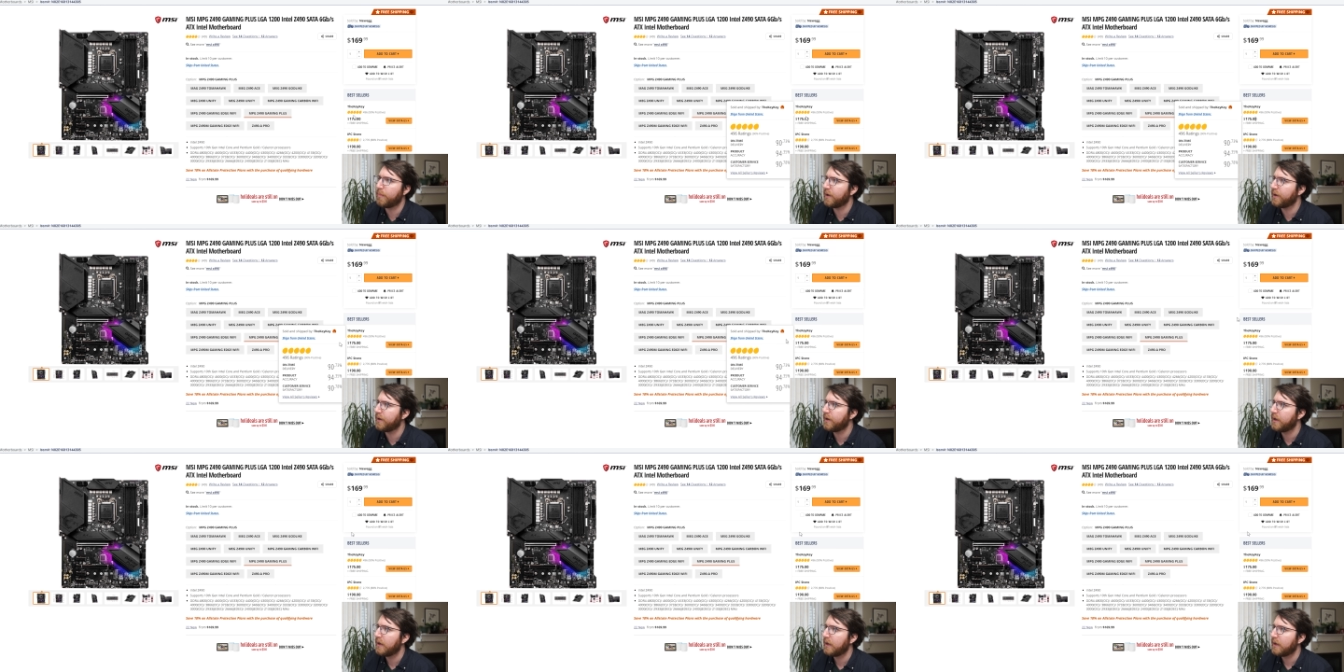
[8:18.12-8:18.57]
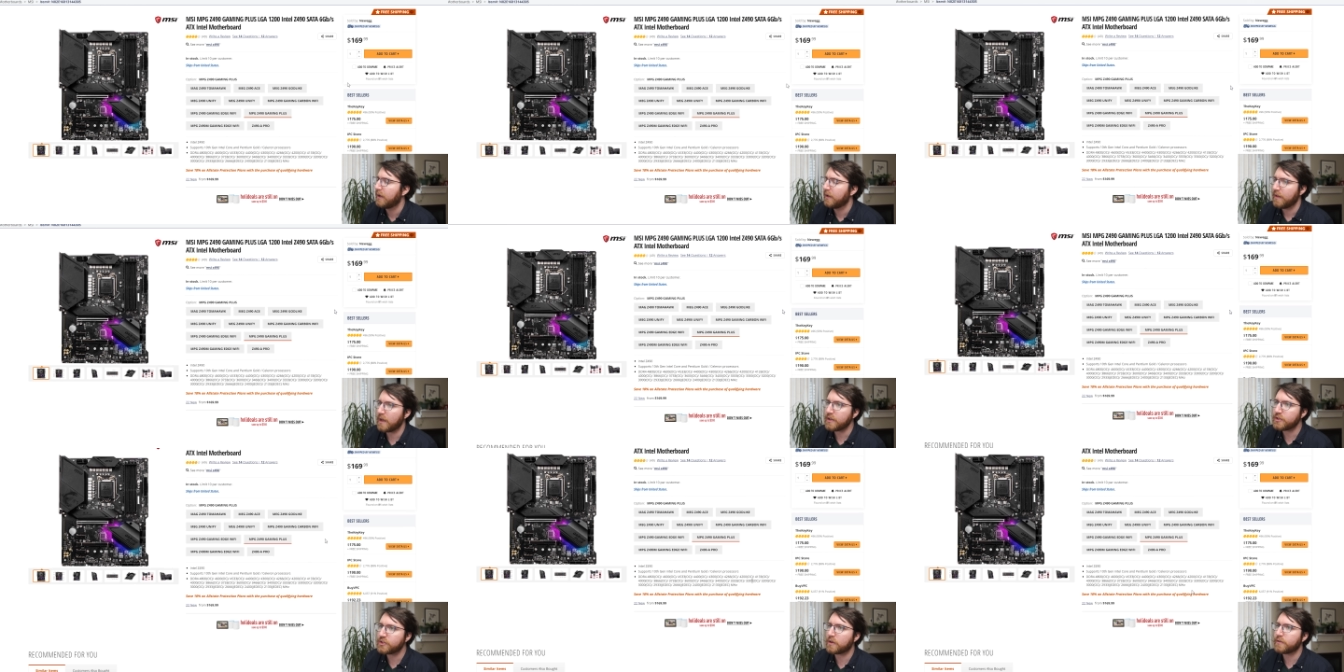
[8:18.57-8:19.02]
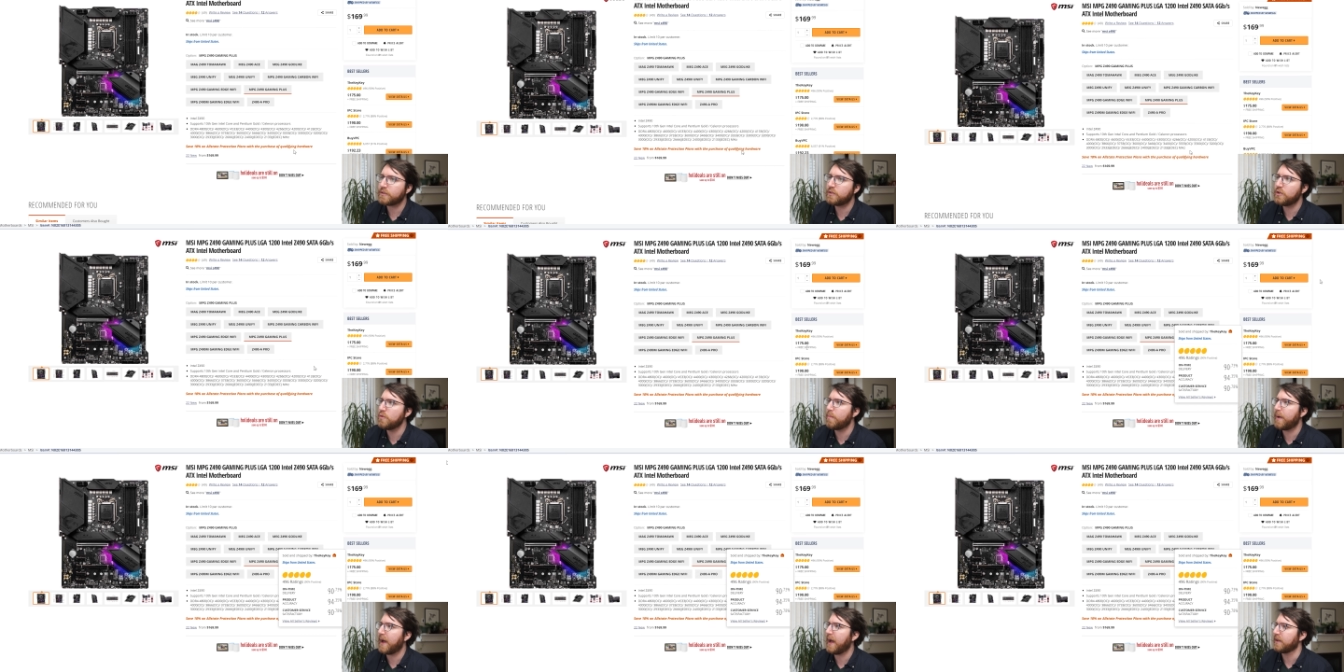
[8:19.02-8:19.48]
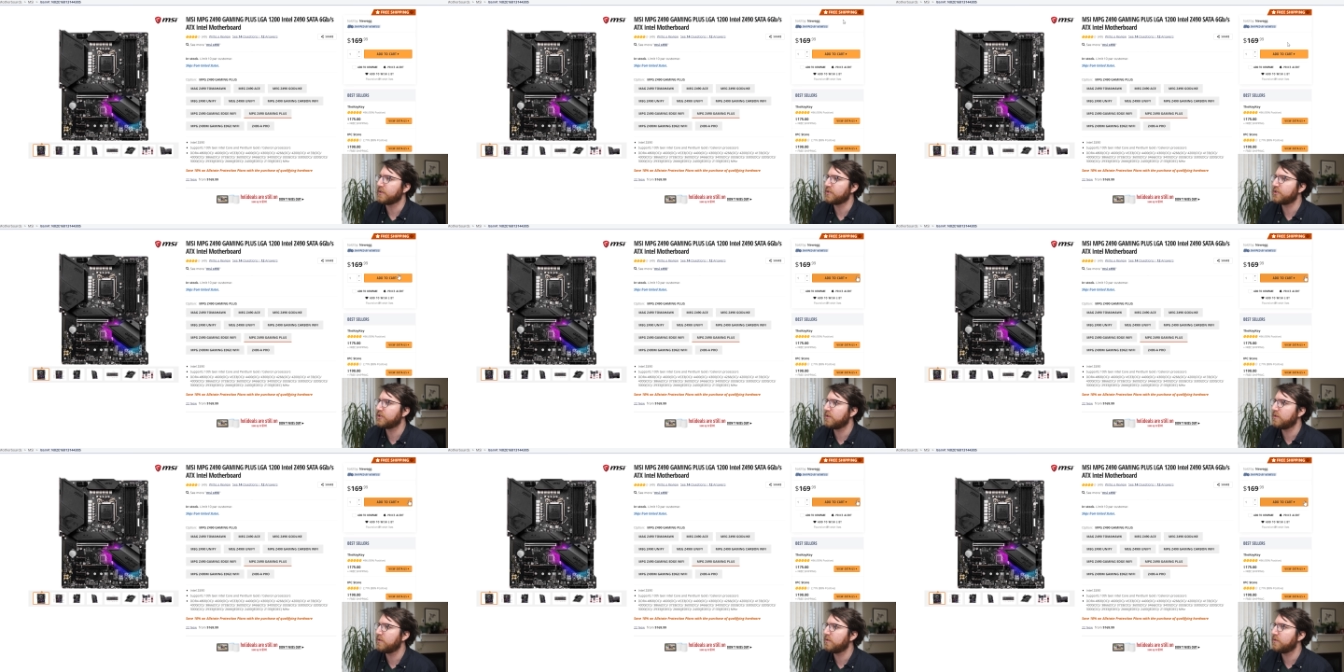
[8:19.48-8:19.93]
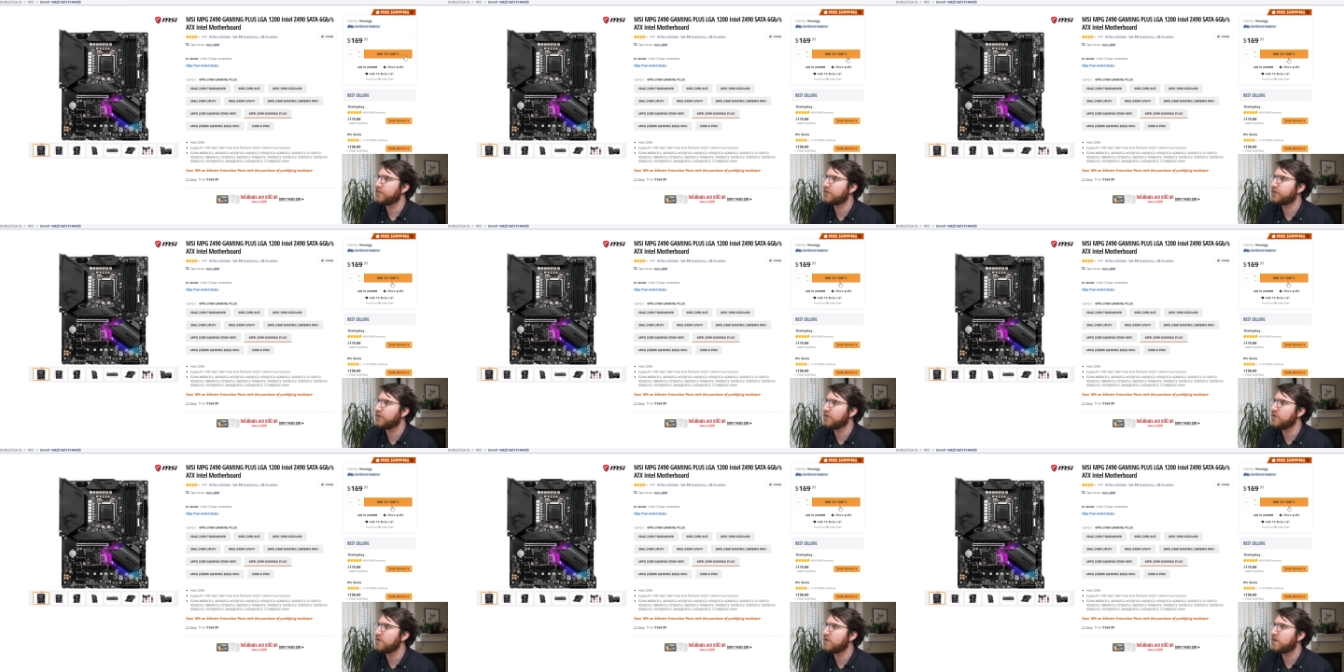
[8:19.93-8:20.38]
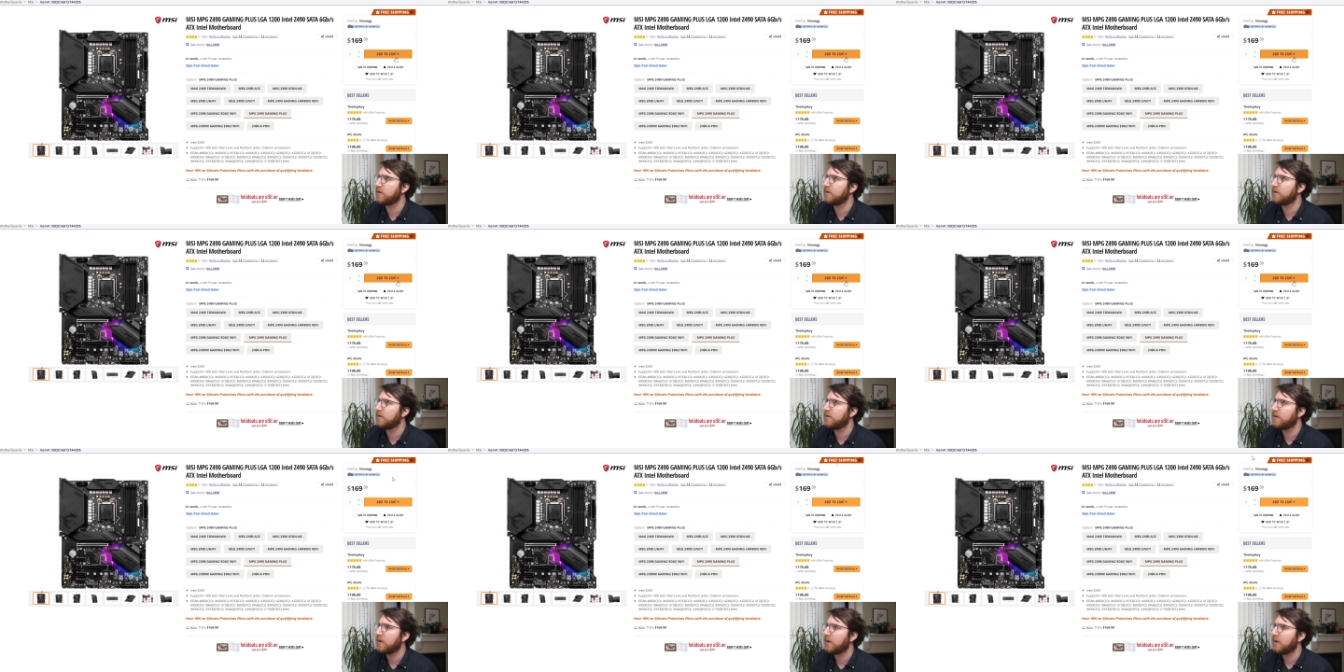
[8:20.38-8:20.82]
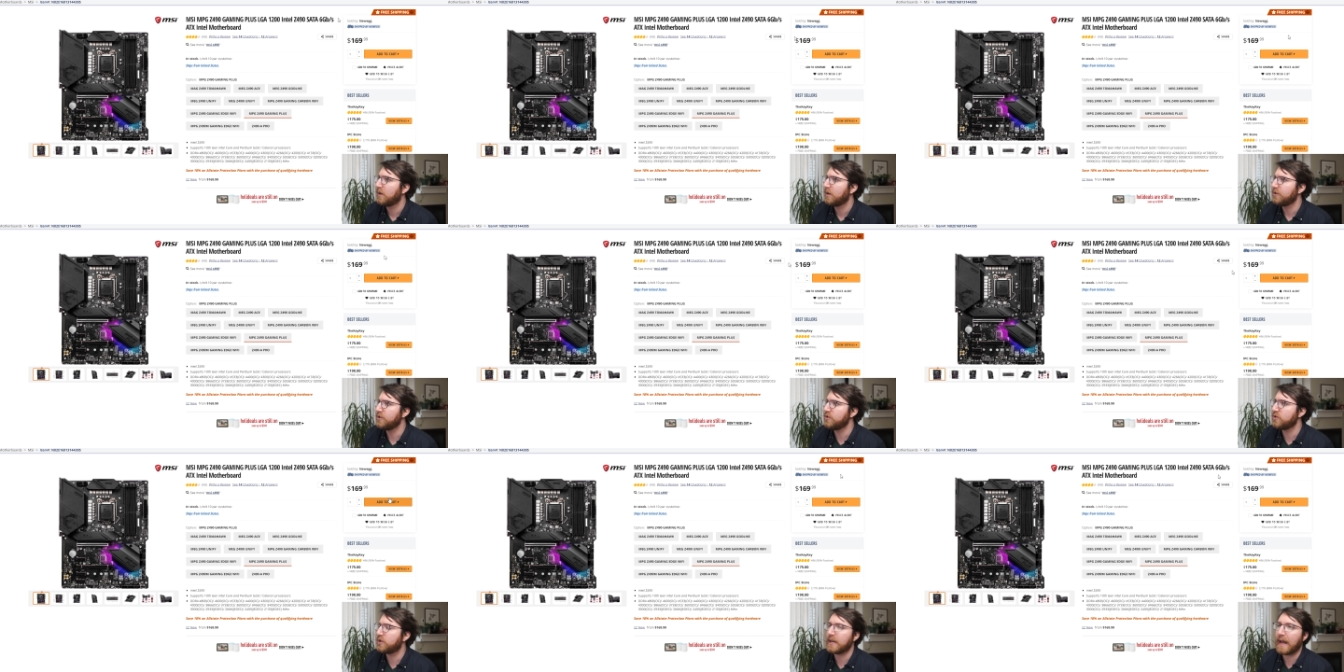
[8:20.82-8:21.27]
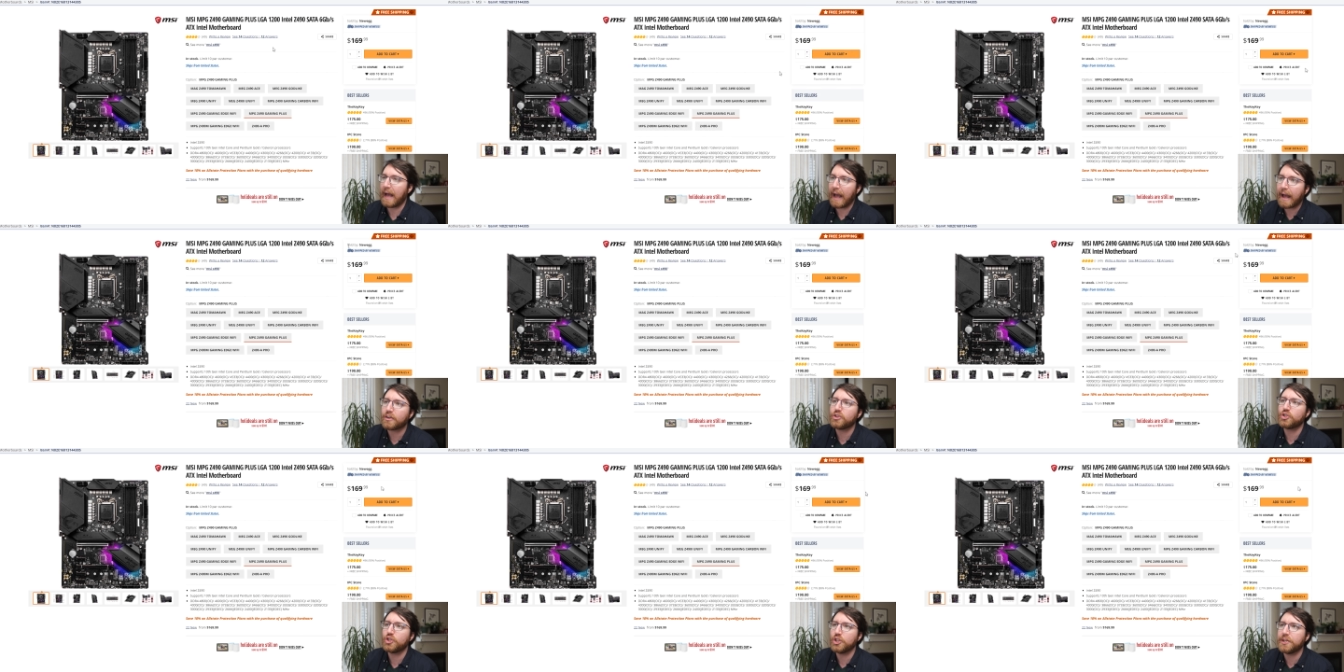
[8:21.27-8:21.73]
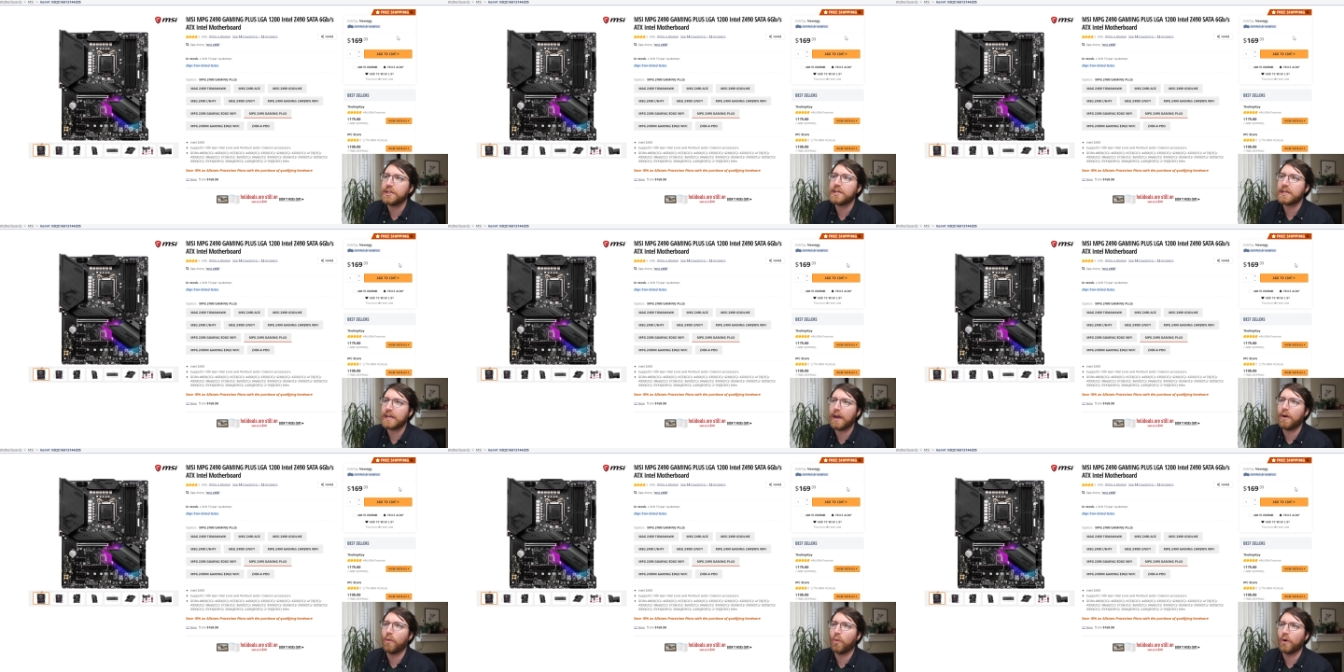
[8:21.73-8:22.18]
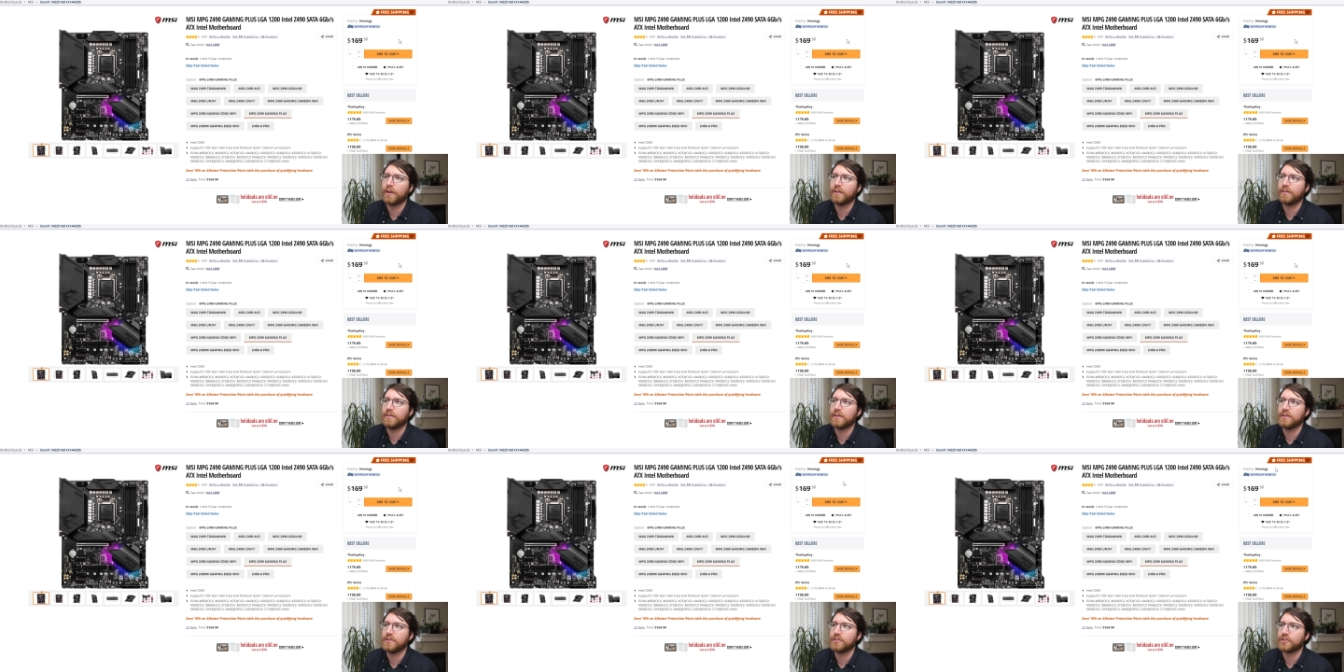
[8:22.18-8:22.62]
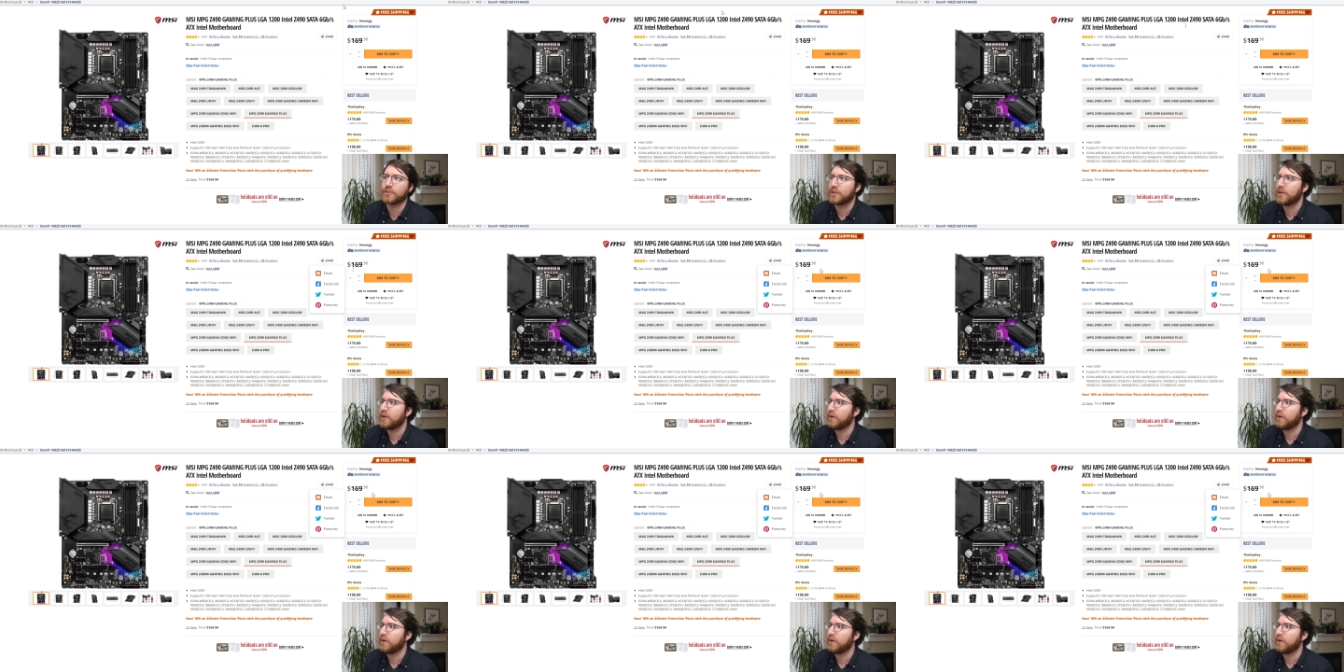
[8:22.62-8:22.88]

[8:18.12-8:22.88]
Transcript: but that's not too bad. So, so you can, you can actually get one of these